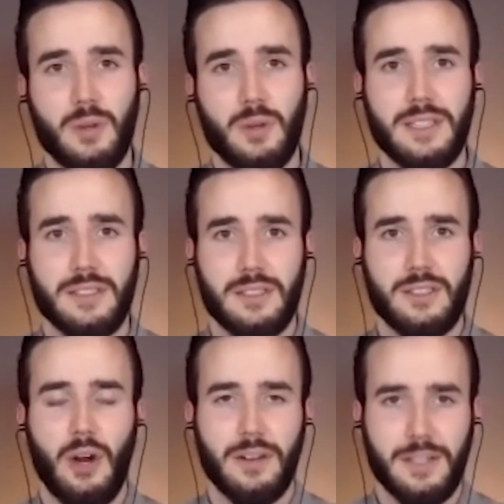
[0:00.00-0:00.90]
A drug
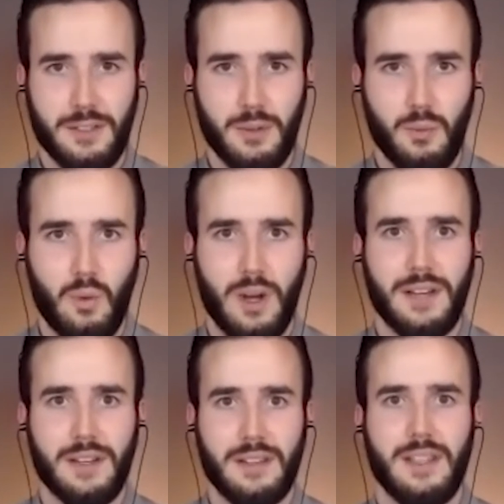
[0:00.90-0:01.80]
is targeted to
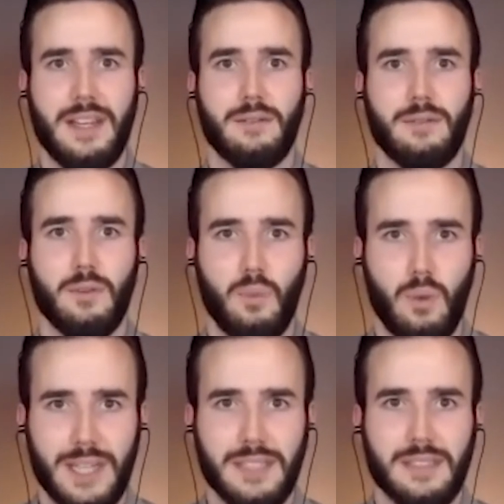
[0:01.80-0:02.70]
one thing
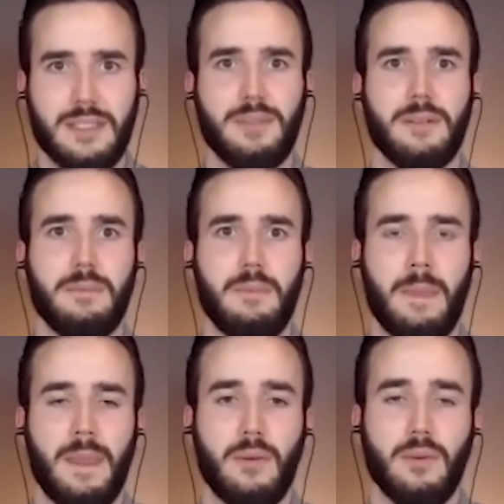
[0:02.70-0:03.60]
for one symptom,